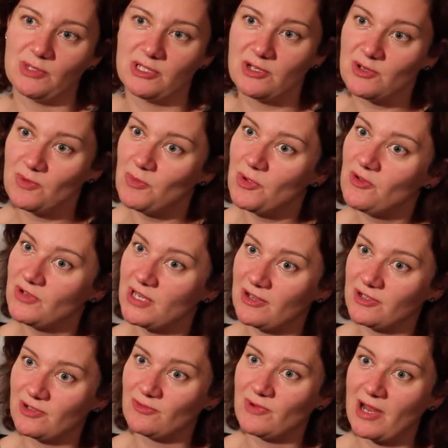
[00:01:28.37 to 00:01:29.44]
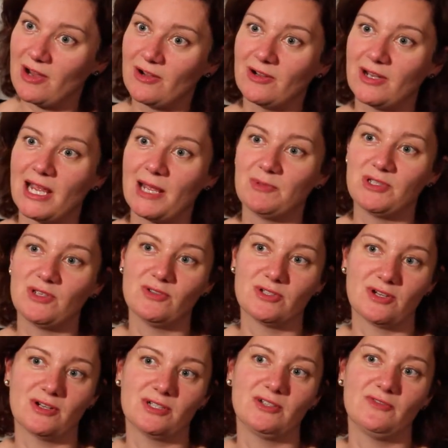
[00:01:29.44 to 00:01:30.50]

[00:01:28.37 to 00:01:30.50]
as you move down to rarer names, you start